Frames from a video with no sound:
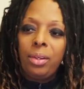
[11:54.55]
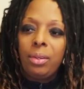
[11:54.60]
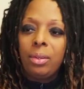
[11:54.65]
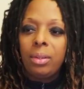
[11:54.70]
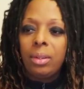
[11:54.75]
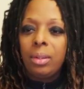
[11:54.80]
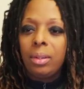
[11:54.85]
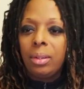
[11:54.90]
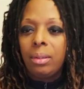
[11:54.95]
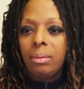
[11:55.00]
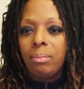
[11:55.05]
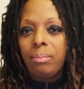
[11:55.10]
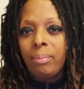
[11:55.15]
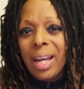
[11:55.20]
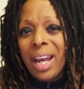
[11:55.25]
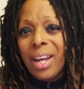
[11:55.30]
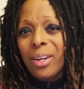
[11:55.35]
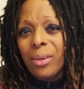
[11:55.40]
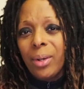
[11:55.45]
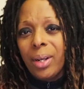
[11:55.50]
your
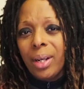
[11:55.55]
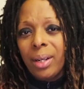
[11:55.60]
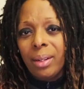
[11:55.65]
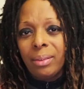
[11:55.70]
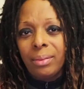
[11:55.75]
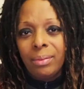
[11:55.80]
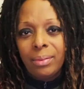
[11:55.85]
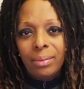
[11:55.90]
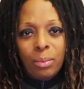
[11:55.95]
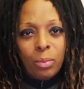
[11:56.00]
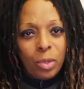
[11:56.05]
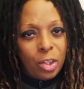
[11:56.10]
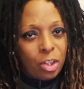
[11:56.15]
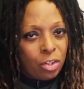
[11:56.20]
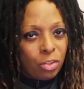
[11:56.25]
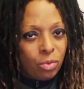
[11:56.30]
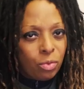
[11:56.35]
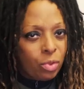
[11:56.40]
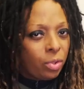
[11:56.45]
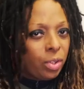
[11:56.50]
battery,
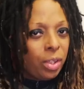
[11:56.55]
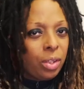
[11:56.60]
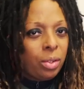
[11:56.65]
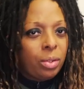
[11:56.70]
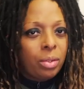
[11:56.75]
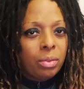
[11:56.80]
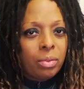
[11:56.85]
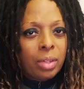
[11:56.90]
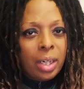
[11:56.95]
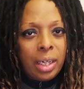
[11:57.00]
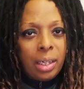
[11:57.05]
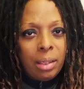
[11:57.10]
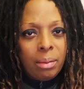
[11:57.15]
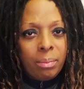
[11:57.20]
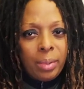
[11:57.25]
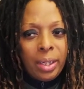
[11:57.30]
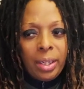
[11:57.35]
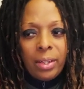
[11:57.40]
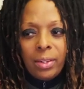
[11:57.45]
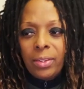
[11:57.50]
which is really cool, right?
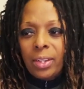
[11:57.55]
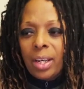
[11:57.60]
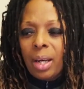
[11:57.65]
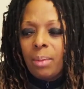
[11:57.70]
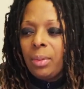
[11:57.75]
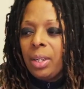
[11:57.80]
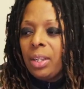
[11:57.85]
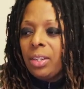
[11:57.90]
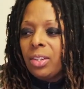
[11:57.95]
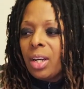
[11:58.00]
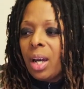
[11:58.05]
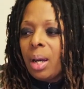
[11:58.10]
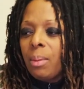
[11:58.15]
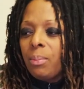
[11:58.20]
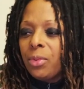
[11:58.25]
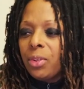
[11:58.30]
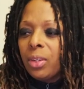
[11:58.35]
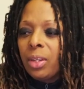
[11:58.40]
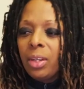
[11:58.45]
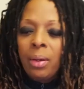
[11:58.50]
Because how many
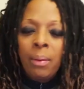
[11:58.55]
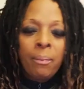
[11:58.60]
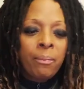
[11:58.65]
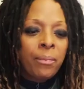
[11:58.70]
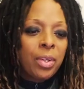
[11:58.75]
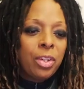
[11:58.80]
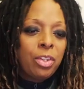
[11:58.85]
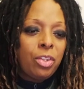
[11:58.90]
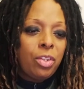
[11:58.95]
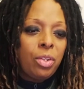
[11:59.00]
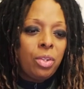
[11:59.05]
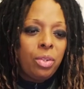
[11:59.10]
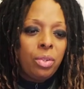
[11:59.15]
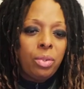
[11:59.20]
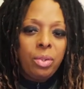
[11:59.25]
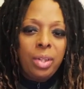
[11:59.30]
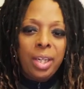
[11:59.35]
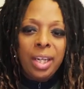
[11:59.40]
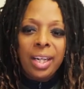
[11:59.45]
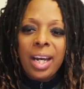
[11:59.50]
times do
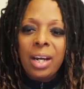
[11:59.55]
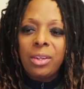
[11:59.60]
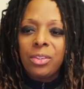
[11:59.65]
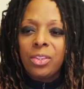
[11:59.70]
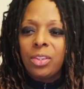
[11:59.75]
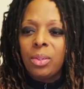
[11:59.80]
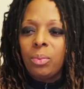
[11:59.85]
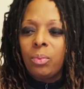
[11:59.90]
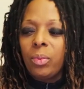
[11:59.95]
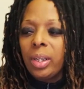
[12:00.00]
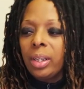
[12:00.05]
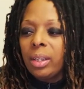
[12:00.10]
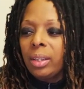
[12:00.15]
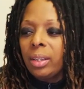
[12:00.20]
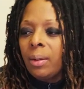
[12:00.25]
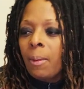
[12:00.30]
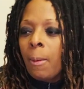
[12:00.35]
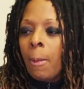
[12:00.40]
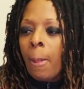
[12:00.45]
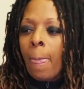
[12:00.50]
you get out
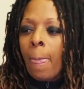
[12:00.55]
somewhere